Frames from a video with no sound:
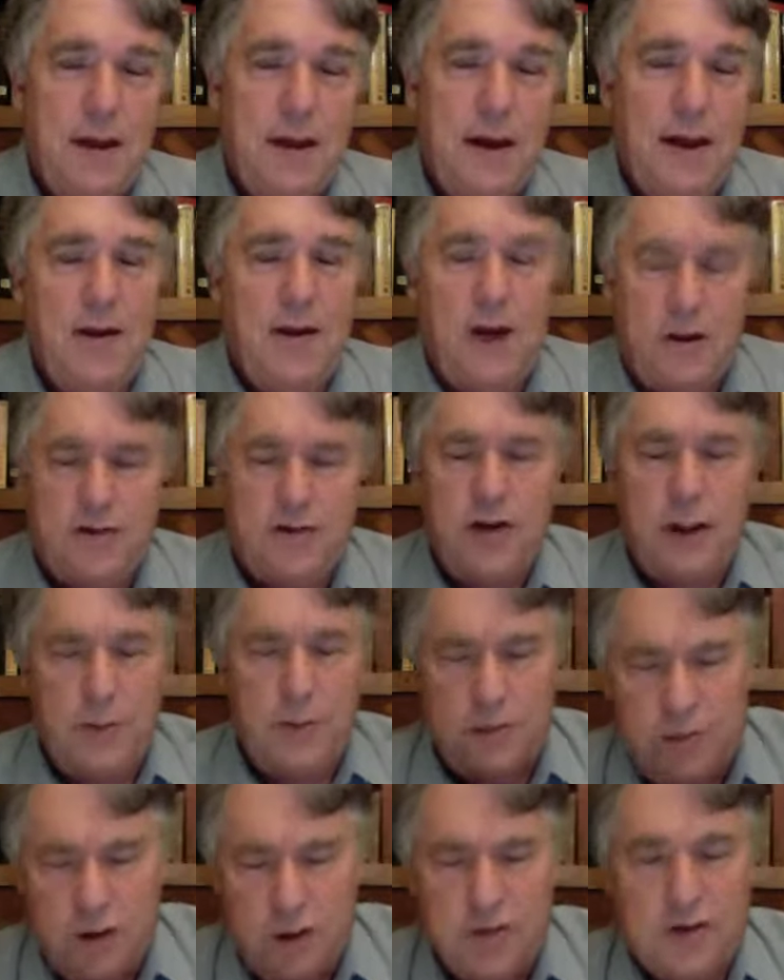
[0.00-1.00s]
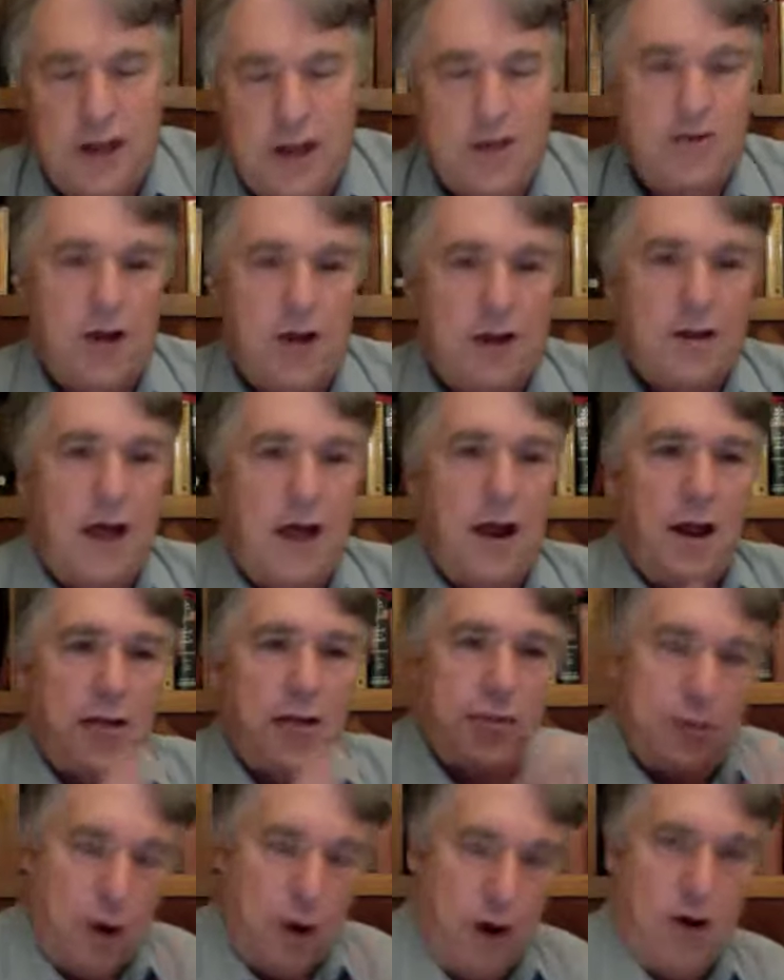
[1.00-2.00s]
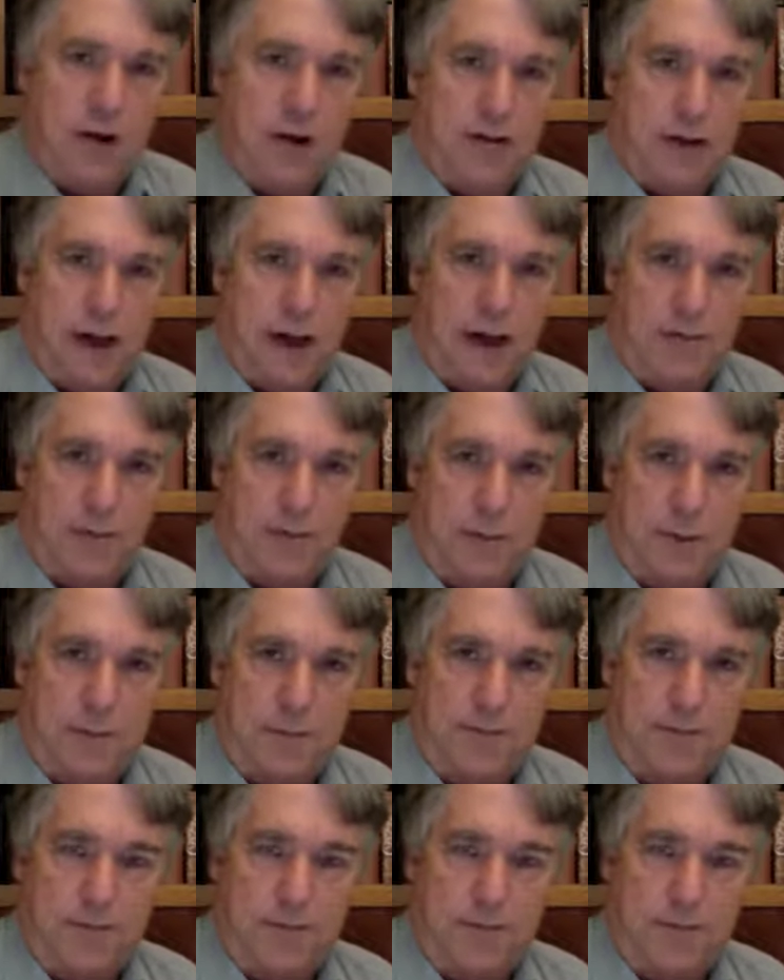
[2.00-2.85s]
And uh, I should say, shut down a third of the government.